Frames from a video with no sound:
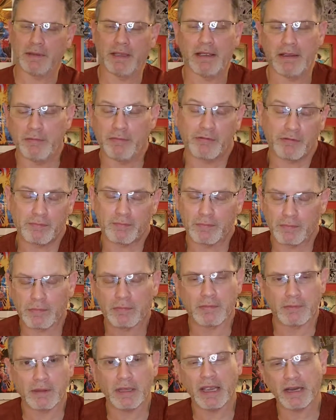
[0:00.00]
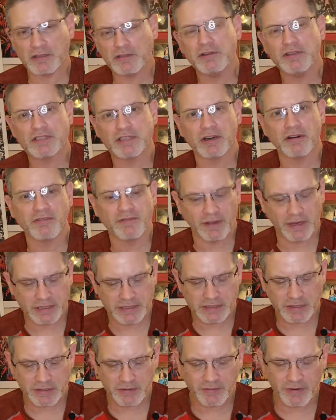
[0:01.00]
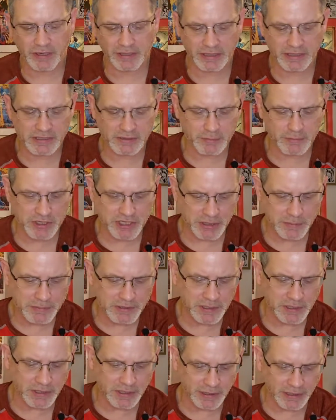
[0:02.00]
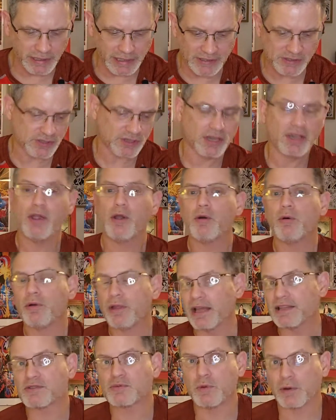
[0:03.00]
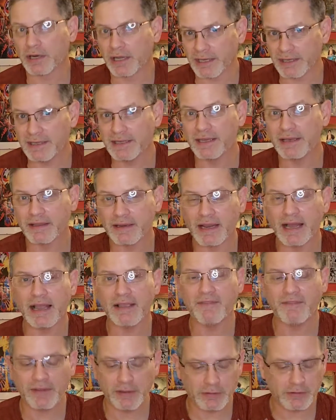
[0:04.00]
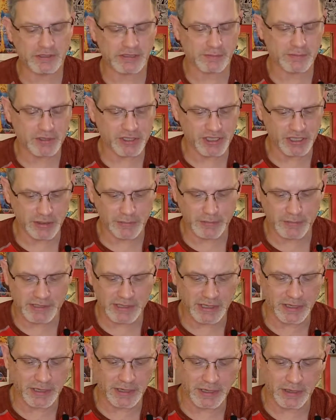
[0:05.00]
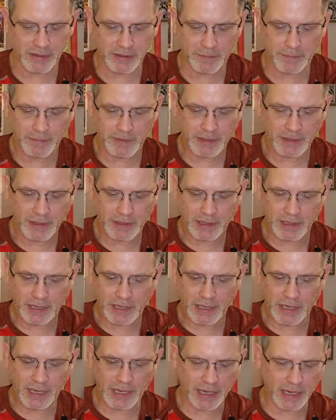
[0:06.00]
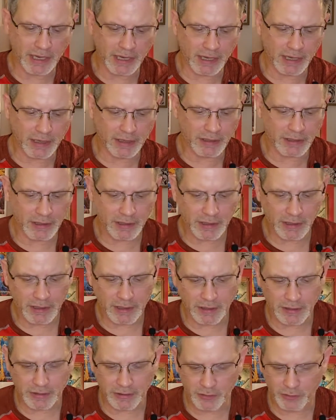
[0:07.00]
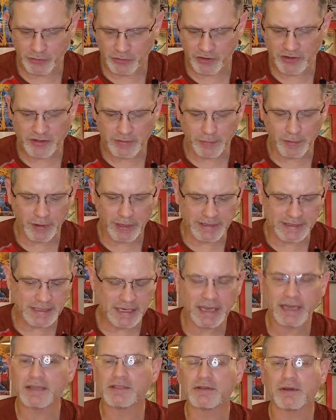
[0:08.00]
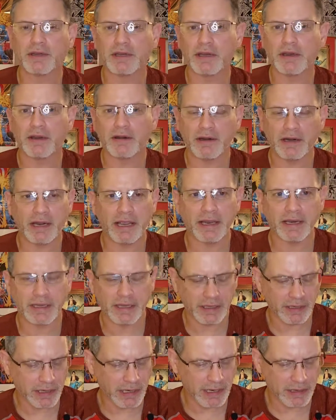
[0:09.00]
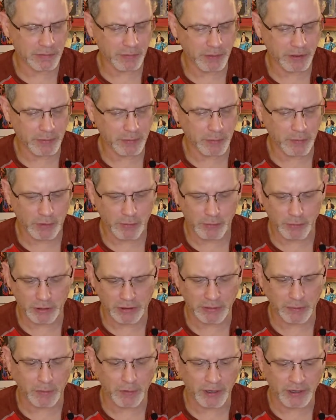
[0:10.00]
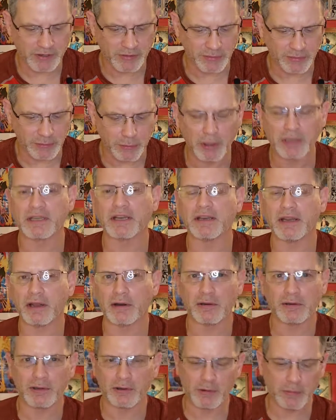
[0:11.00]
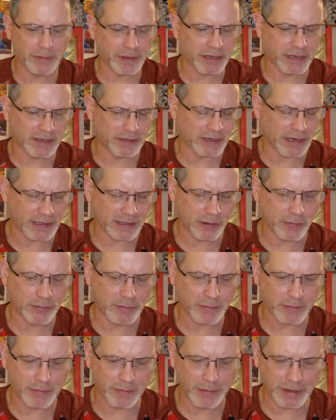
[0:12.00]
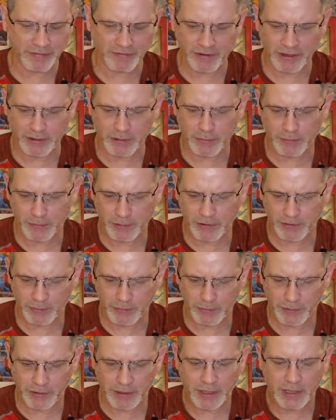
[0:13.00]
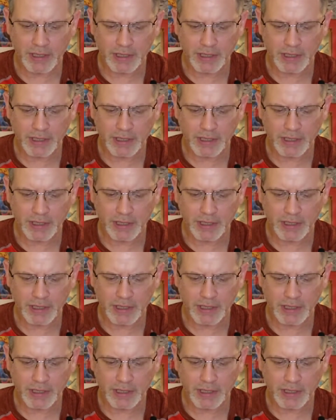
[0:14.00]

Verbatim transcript: i was actually started finding some, finding some gems in there and that's that's what I did. I found some gems in here and you'll see some price tags on here. And again, I we worked the price and we worked it down a little bit. I, I don't remember my final price, but